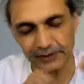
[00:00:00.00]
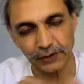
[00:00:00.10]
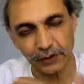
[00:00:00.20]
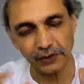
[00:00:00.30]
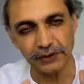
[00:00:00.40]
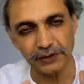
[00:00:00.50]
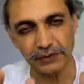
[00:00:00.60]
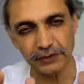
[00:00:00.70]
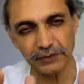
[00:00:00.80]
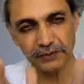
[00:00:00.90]
gone
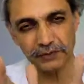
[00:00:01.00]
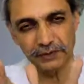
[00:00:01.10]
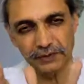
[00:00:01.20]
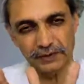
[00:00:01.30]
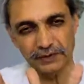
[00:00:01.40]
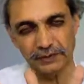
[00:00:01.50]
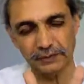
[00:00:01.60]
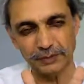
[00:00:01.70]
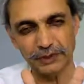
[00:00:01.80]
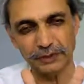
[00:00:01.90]
to the
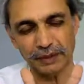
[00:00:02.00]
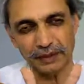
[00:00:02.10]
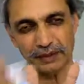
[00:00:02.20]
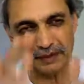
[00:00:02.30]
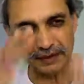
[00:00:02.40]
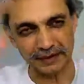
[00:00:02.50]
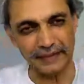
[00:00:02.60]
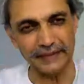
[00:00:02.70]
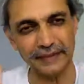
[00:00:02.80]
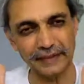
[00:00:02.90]
beauty parlor and has
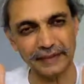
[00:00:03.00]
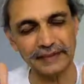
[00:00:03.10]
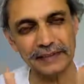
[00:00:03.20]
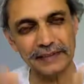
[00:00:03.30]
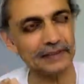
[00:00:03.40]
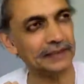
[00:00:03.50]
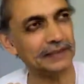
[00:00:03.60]
had a nice haircut,